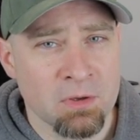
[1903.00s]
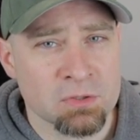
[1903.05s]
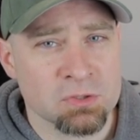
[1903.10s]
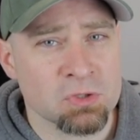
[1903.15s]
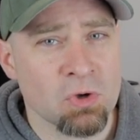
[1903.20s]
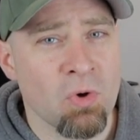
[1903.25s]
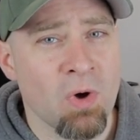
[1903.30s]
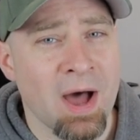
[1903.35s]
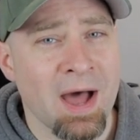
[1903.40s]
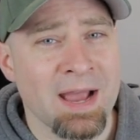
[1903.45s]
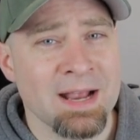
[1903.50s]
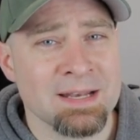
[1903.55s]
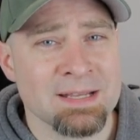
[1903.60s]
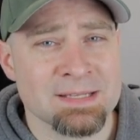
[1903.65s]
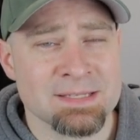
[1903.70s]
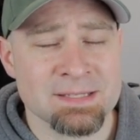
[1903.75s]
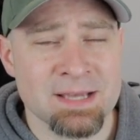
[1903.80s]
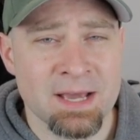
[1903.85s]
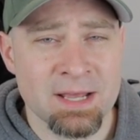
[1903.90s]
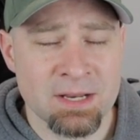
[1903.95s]
So I
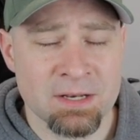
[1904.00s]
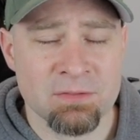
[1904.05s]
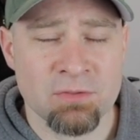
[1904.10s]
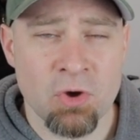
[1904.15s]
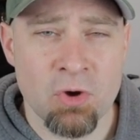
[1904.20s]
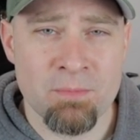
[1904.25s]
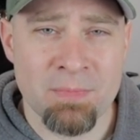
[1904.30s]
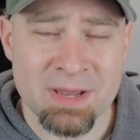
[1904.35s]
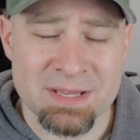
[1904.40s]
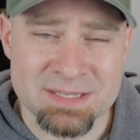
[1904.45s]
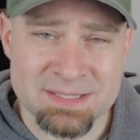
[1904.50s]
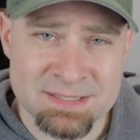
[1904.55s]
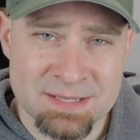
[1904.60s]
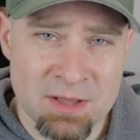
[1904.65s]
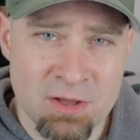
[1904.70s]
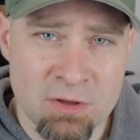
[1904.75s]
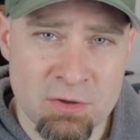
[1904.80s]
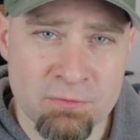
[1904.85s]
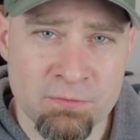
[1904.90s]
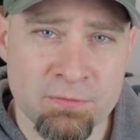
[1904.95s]
decided though
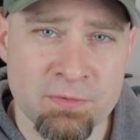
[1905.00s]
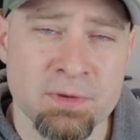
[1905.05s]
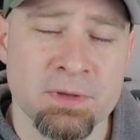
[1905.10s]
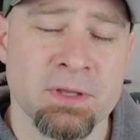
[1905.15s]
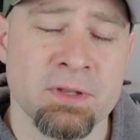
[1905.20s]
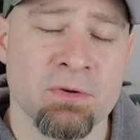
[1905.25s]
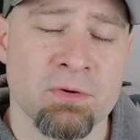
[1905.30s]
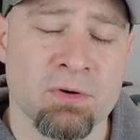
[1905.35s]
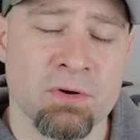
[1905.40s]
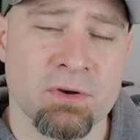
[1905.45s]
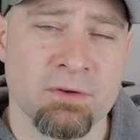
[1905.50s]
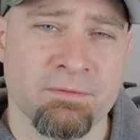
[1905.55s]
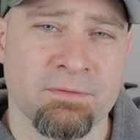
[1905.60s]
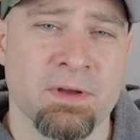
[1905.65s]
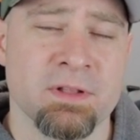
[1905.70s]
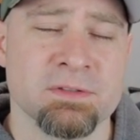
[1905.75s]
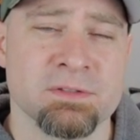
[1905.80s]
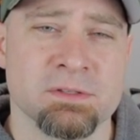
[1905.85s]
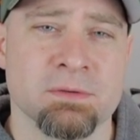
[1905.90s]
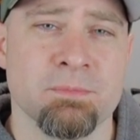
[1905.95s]
myself in order to
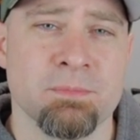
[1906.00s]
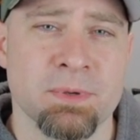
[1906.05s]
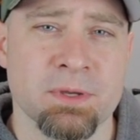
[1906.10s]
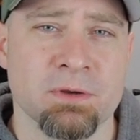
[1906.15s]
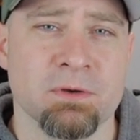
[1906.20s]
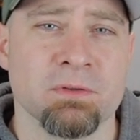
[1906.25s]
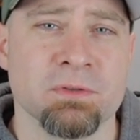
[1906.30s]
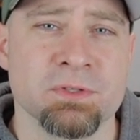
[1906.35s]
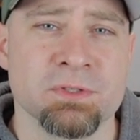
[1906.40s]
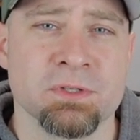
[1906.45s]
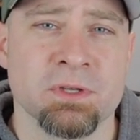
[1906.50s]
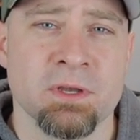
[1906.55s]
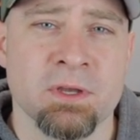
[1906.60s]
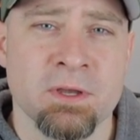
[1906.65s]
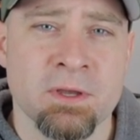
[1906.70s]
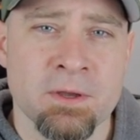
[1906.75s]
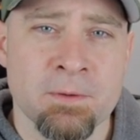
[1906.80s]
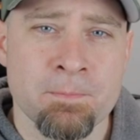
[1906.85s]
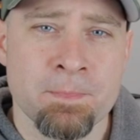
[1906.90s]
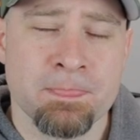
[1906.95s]
fund some builds
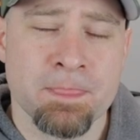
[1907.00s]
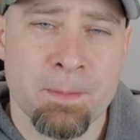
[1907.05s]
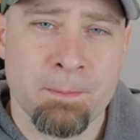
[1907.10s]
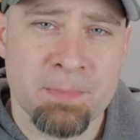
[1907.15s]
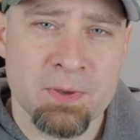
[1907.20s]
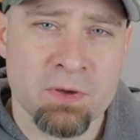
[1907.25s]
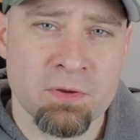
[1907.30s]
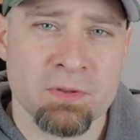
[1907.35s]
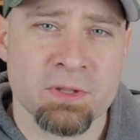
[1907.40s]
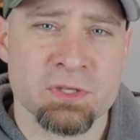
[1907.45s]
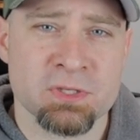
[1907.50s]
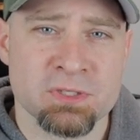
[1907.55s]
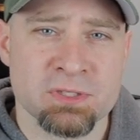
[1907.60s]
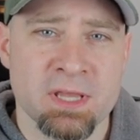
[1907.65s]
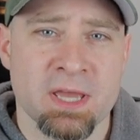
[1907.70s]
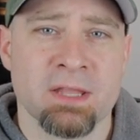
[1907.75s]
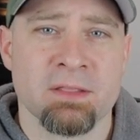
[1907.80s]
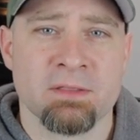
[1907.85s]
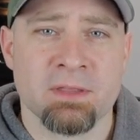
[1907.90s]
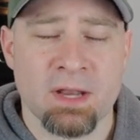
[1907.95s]
to build a
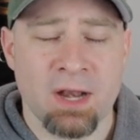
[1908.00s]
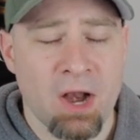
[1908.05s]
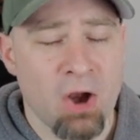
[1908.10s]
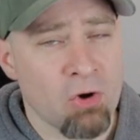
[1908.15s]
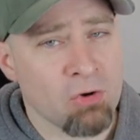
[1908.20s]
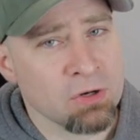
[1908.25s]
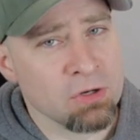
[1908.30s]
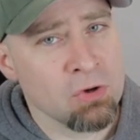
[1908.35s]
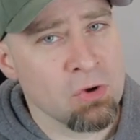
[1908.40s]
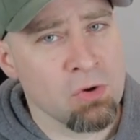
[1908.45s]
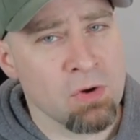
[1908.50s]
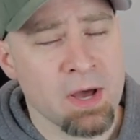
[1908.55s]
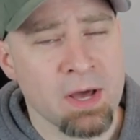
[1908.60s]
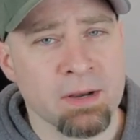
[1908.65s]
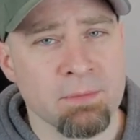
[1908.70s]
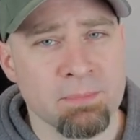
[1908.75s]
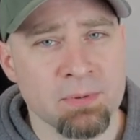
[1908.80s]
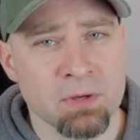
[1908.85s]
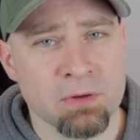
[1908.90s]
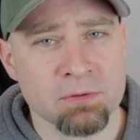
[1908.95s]
set that I already know how
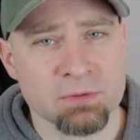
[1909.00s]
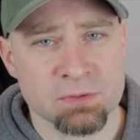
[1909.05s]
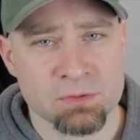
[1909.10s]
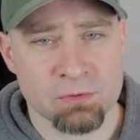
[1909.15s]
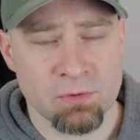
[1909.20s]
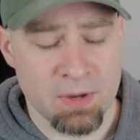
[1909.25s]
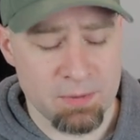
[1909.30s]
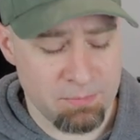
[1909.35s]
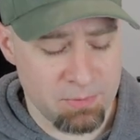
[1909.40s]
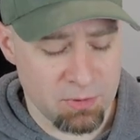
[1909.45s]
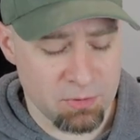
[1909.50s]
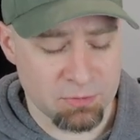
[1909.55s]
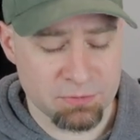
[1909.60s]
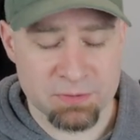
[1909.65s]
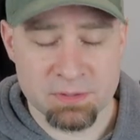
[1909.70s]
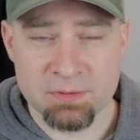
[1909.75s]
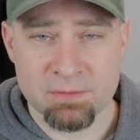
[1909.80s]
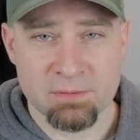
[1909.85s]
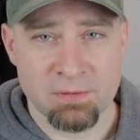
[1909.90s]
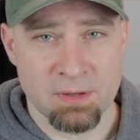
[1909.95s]
to build. So I
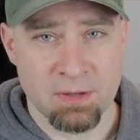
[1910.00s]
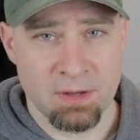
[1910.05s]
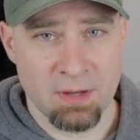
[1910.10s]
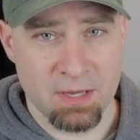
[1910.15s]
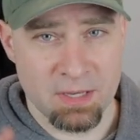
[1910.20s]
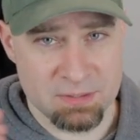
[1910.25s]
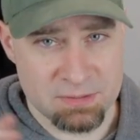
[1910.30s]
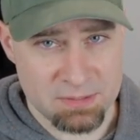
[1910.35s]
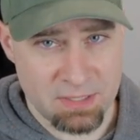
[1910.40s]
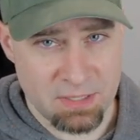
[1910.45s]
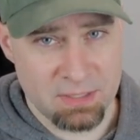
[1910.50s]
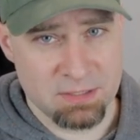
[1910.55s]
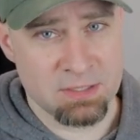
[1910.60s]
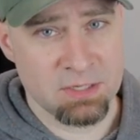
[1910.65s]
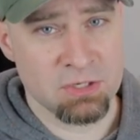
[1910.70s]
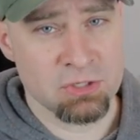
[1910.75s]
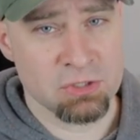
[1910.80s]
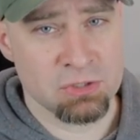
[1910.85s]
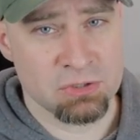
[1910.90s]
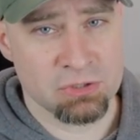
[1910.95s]
built uh, a set of
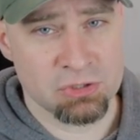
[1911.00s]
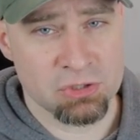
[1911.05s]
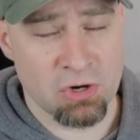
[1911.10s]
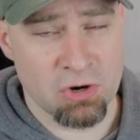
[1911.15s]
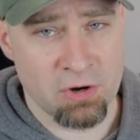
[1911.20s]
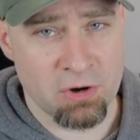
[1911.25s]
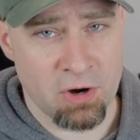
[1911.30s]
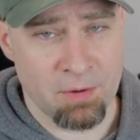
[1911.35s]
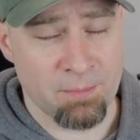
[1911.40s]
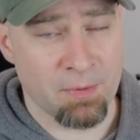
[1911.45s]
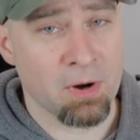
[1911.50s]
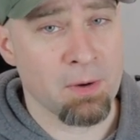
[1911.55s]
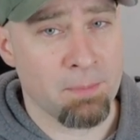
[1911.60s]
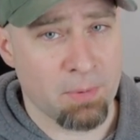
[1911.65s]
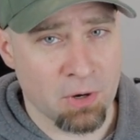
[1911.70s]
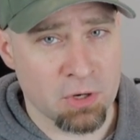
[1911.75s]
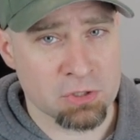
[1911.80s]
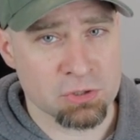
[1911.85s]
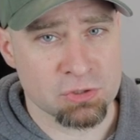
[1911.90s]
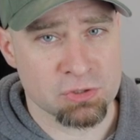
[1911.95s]
Din Djarin armor, a
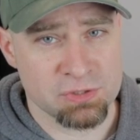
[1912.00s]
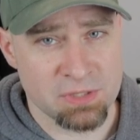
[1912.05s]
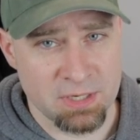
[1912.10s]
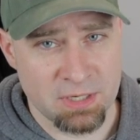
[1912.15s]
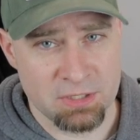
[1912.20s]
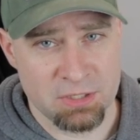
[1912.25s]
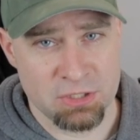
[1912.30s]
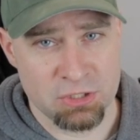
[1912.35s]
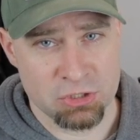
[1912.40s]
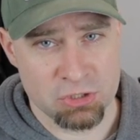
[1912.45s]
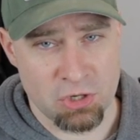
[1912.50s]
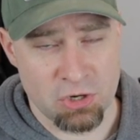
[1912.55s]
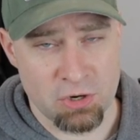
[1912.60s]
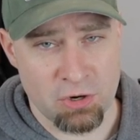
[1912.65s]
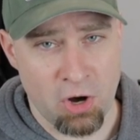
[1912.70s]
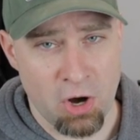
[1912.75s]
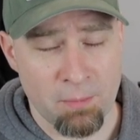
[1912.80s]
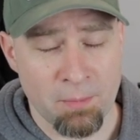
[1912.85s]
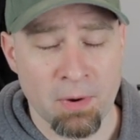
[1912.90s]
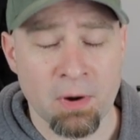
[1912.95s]
partial set of Din
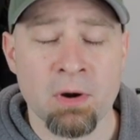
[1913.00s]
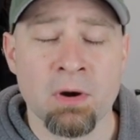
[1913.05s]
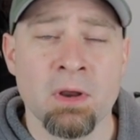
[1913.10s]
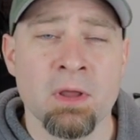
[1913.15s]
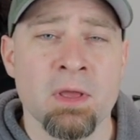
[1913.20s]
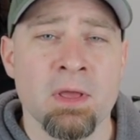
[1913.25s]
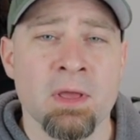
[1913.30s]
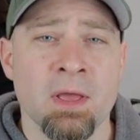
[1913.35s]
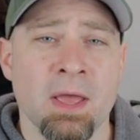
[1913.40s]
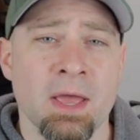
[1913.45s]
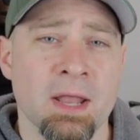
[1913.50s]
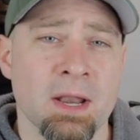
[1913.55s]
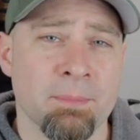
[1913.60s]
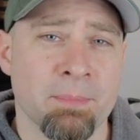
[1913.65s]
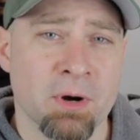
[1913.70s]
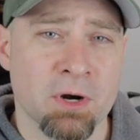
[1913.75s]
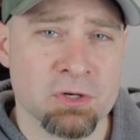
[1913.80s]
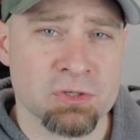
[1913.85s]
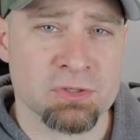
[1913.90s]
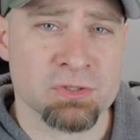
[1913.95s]
armor, and a
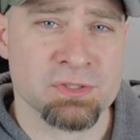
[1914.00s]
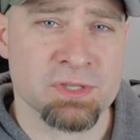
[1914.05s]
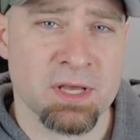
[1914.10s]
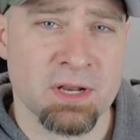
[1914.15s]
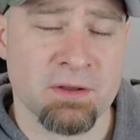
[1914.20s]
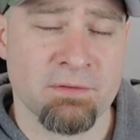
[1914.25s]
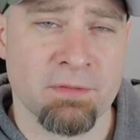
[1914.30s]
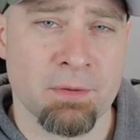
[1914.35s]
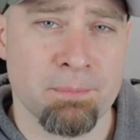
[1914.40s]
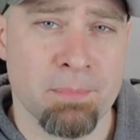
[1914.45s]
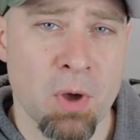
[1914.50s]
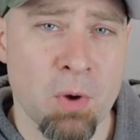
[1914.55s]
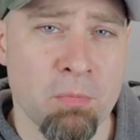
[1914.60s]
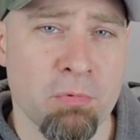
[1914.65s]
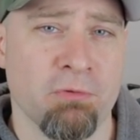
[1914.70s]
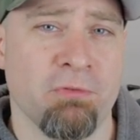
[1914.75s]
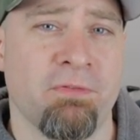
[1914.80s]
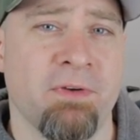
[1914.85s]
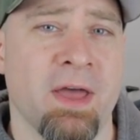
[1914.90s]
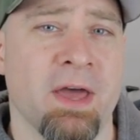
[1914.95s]
partial set of the
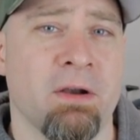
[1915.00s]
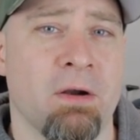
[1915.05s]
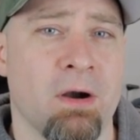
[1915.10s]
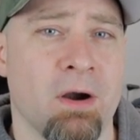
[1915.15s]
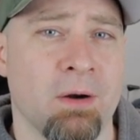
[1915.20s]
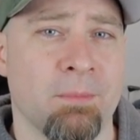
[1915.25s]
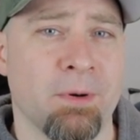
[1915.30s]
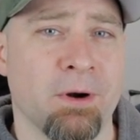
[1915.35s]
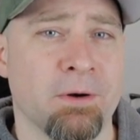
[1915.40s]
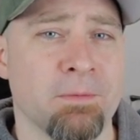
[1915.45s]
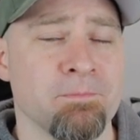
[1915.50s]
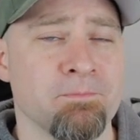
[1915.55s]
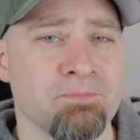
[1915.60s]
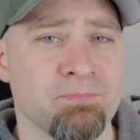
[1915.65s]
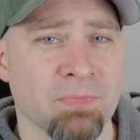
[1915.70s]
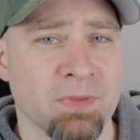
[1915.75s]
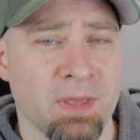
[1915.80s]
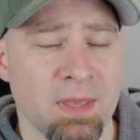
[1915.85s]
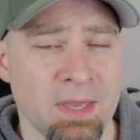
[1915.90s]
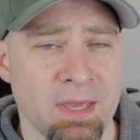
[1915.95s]
Boba Fett armor.
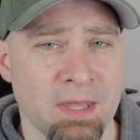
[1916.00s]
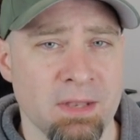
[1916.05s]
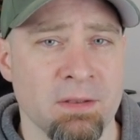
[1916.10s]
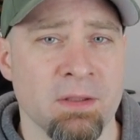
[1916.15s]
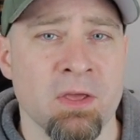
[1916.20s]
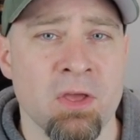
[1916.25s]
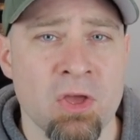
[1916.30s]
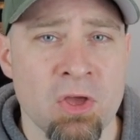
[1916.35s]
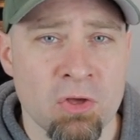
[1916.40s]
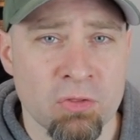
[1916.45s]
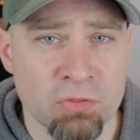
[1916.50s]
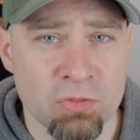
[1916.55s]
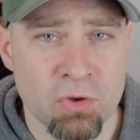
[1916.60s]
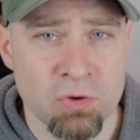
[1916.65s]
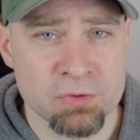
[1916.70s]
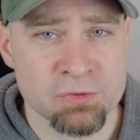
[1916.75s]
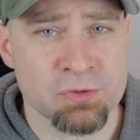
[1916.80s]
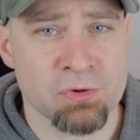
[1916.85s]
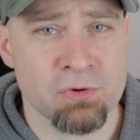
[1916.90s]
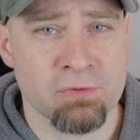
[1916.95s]
And
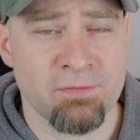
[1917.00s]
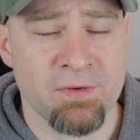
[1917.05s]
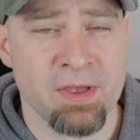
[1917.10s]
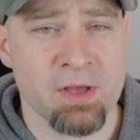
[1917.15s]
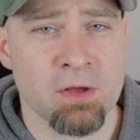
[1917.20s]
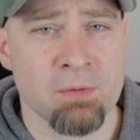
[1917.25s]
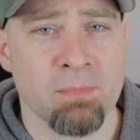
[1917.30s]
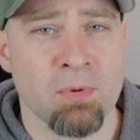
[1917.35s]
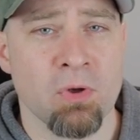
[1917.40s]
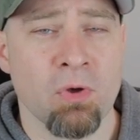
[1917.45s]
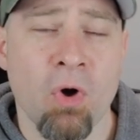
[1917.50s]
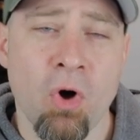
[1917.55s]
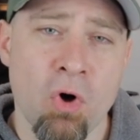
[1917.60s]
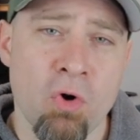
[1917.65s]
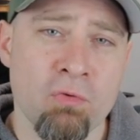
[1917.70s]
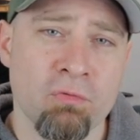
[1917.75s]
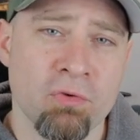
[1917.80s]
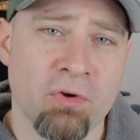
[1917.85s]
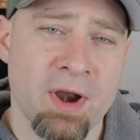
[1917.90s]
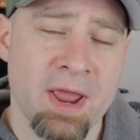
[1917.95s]
those are available
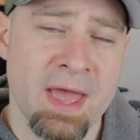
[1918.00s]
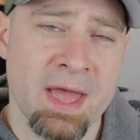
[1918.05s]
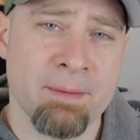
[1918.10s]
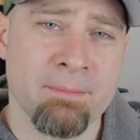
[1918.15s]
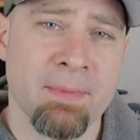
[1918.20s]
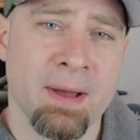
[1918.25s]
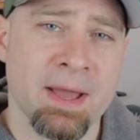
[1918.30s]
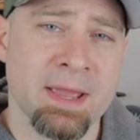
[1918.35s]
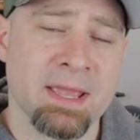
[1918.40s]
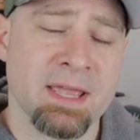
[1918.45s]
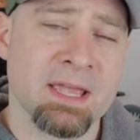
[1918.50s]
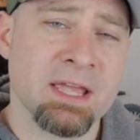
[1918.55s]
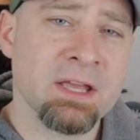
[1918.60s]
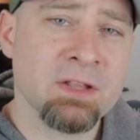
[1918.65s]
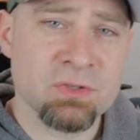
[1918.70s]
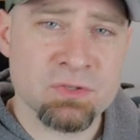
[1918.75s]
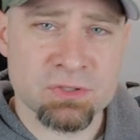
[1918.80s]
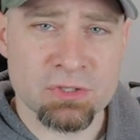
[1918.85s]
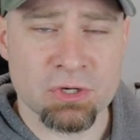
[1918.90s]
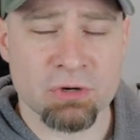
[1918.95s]
over at my
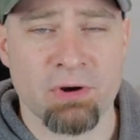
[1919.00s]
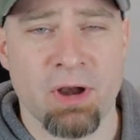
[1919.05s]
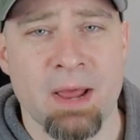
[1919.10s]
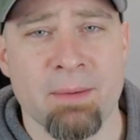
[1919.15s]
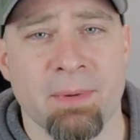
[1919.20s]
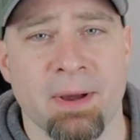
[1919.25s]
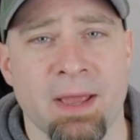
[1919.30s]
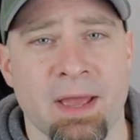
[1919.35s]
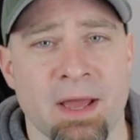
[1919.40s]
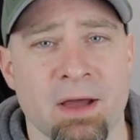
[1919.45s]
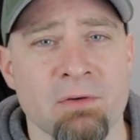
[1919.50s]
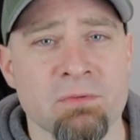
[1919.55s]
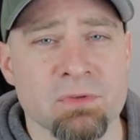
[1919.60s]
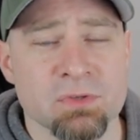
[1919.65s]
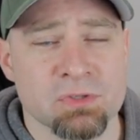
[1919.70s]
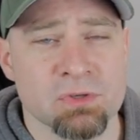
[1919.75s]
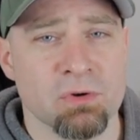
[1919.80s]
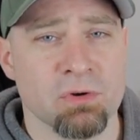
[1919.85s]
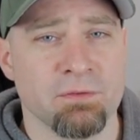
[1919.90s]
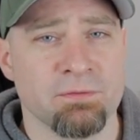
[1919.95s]
Instagram
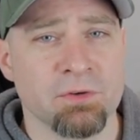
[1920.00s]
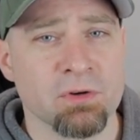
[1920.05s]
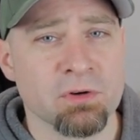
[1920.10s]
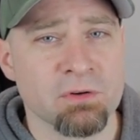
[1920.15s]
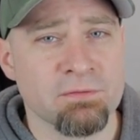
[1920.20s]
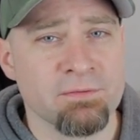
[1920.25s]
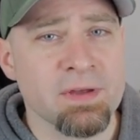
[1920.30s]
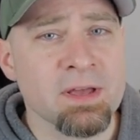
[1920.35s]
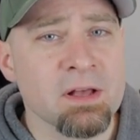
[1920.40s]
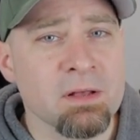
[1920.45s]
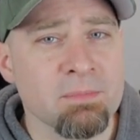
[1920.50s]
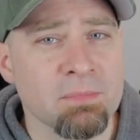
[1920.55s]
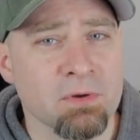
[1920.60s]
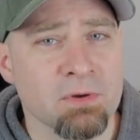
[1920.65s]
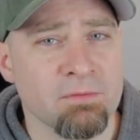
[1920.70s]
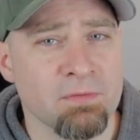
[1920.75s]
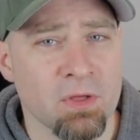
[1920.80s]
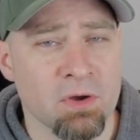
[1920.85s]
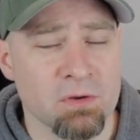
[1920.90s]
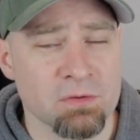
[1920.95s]
account. So if you're
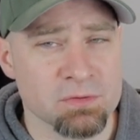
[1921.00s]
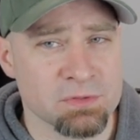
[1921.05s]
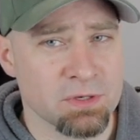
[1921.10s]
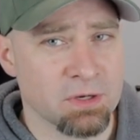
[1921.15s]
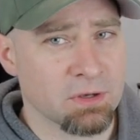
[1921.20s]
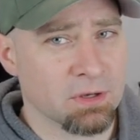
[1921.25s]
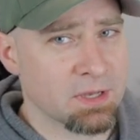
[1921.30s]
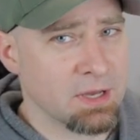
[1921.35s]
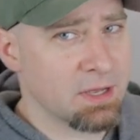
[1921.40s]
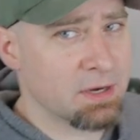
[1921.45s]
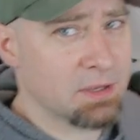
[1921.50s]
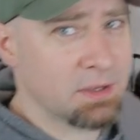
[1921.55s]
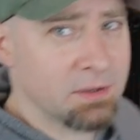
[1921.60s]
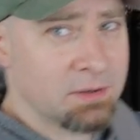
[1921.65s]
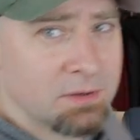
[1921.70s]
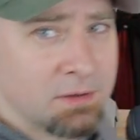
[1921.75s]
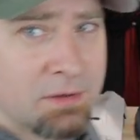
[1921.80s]
available of those, and I'll kind of